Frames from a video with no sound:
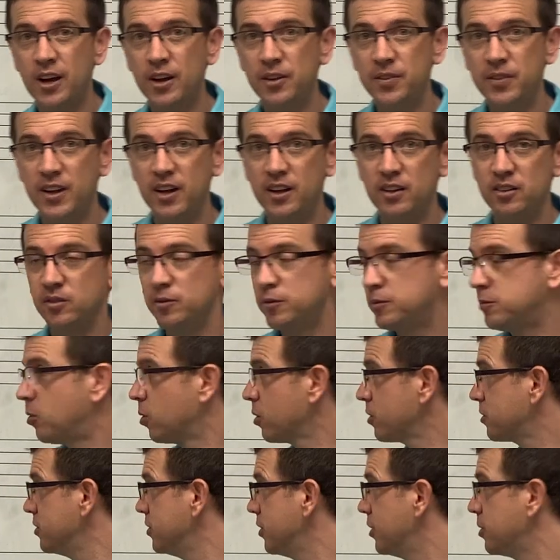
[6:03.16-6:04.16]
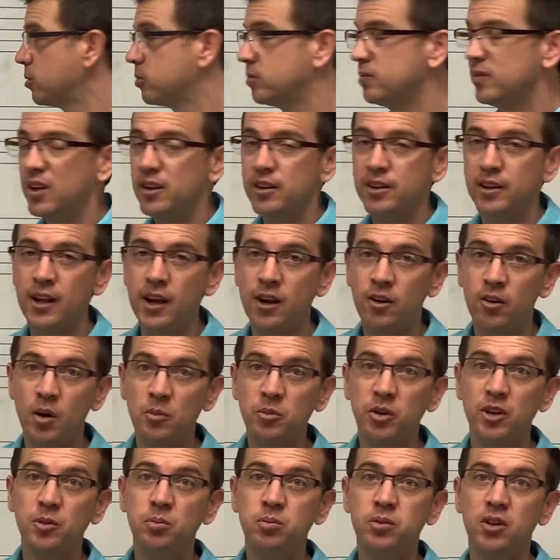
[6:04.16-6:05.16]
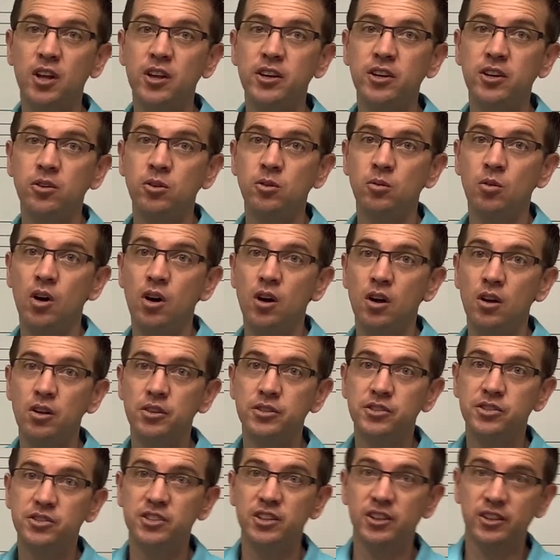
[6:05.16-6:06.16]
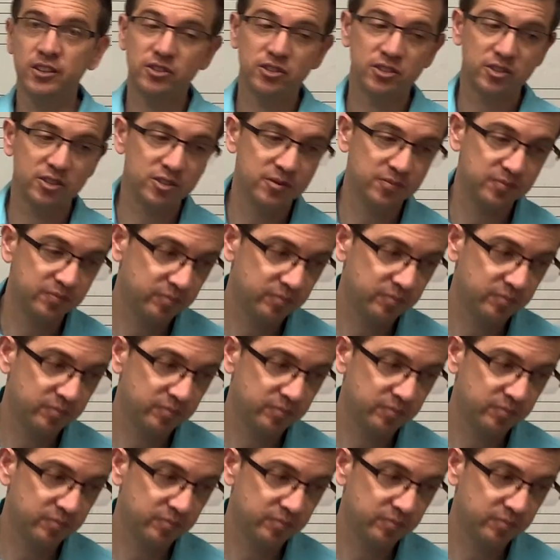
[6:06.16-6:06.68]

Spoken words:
out that fourth note. Now I'm going to play you all 6.